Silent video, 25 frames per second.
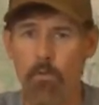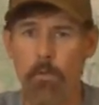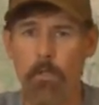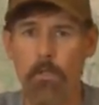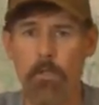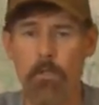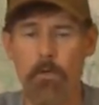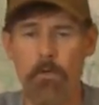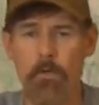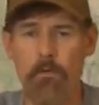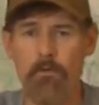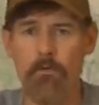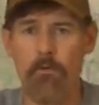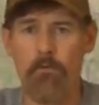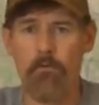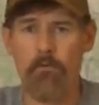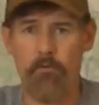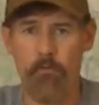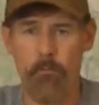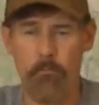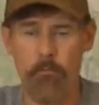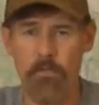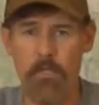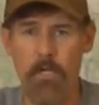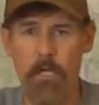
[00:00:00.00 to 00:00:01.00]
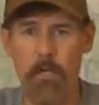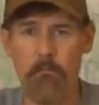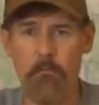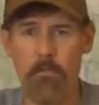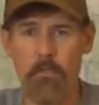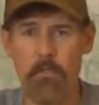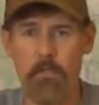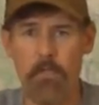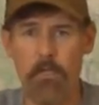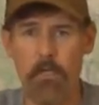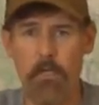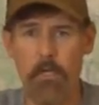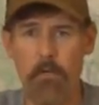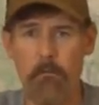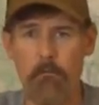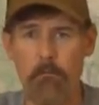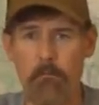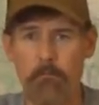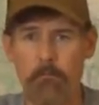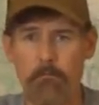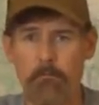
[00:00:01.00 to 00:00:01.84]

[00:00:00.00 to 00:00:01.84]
winters from time to time.